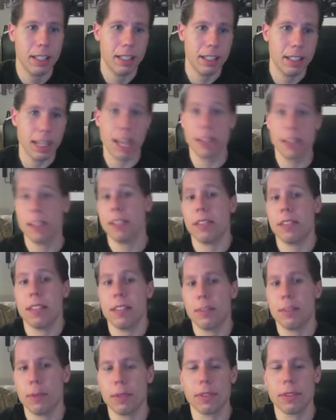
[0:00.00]

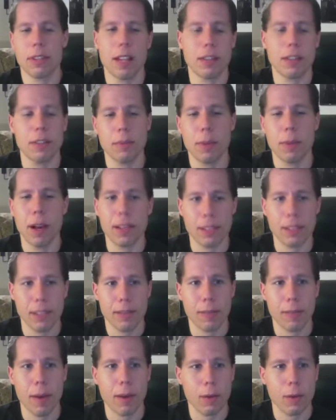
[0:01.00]
this one's not too
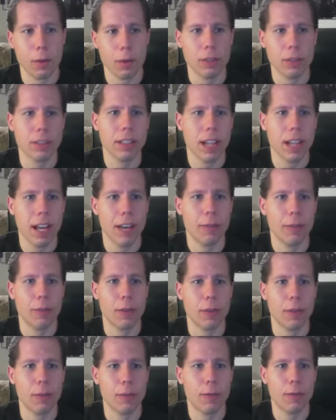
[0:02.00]
positive about Orton.
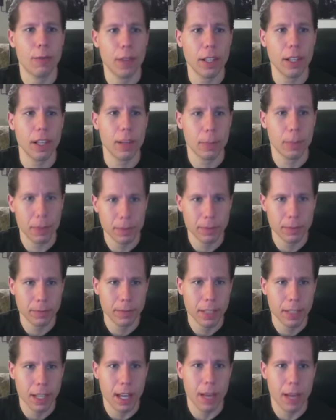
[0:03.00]
From Philip,
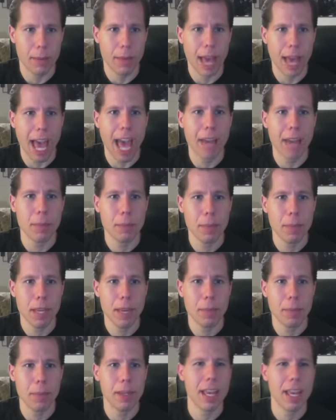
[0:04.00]
at
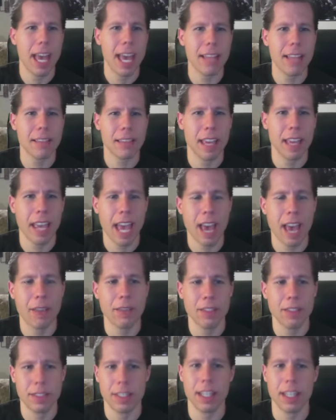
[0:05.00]

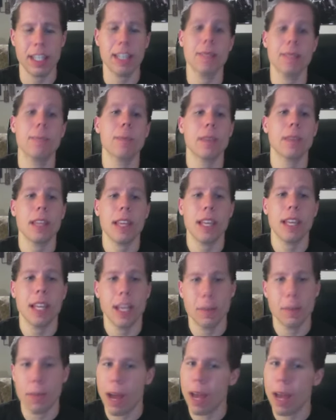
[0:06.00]
PipSAFC.
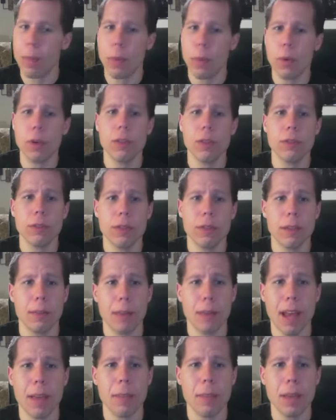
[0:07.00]
In my
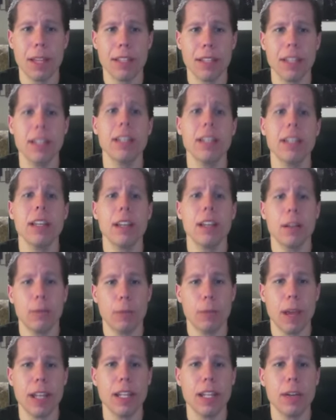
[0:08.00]
opinion,
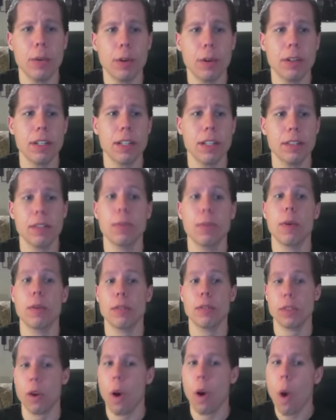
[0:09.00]
Randy Orton is the
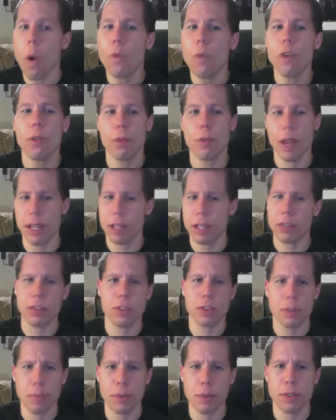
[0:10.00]
most overrated
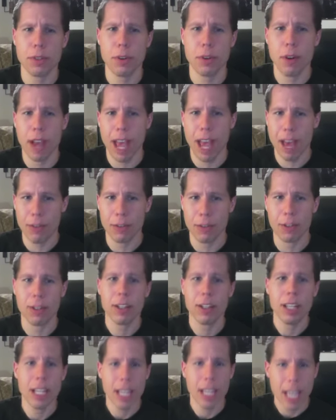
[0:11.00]
superstar
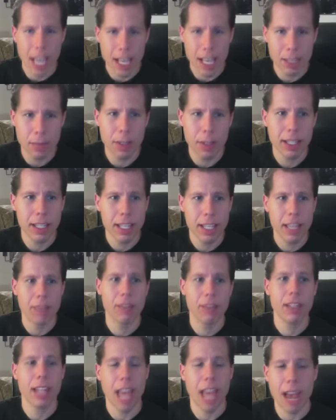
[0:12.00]
ever. He has been
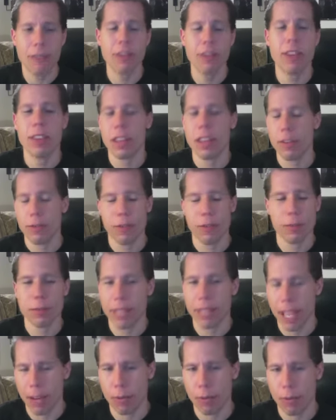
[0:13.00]
given everything from
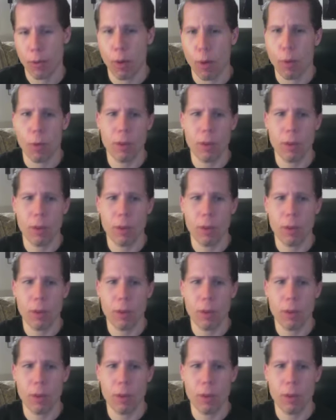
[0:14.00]
day one.